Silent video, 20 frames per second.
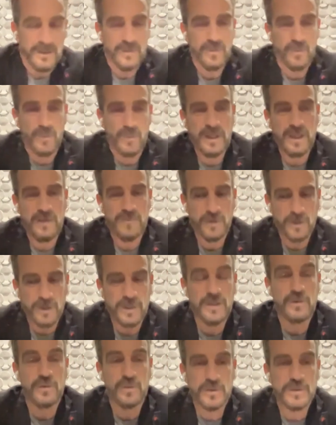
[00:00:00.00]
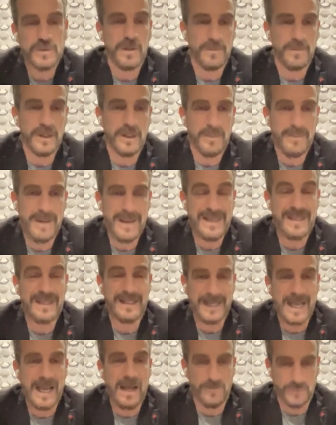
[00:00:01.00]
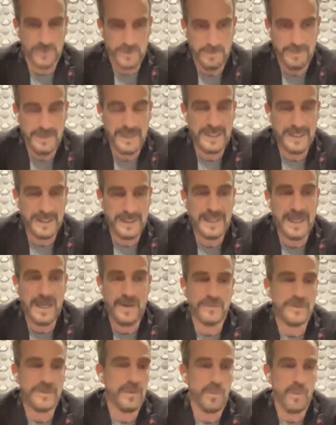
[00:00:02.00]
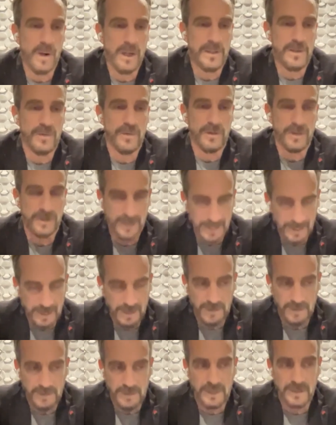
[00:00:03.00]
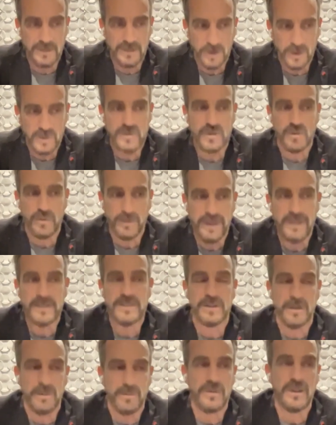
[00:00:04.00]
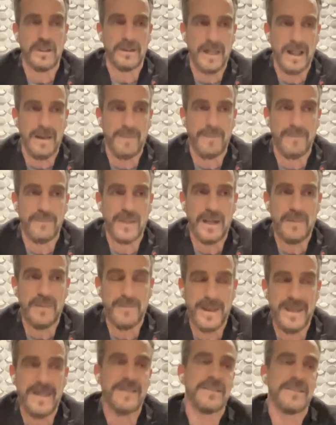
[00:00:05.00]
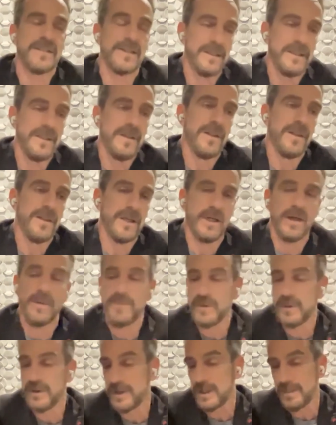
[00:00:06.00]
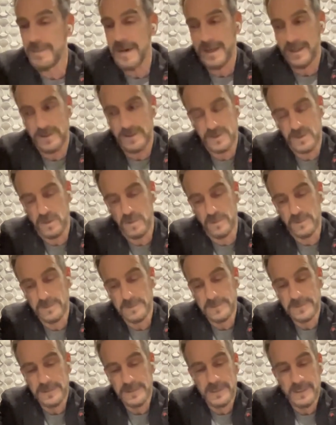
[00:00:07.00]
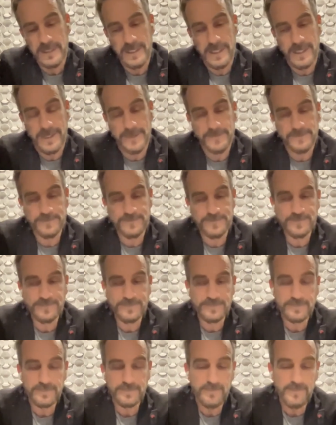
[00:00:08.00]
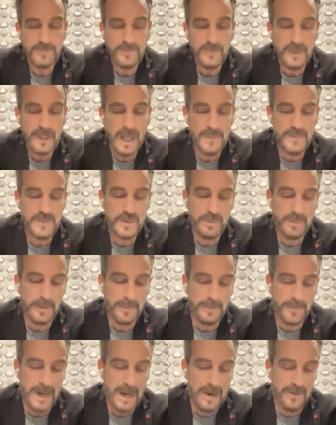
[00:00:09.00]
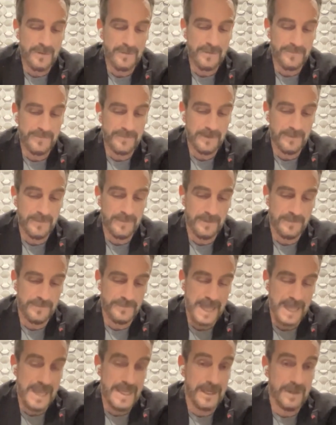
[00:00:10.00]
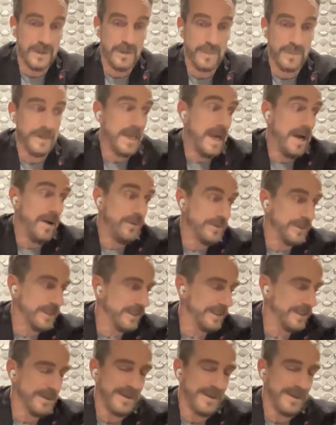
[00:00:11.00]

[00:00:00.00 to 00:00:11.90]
the way, if you're going to do something, make it count. Make it count that while you're there, it does create something that, that makes the community better. So um, I'm super proud of, of, of Naya coming out,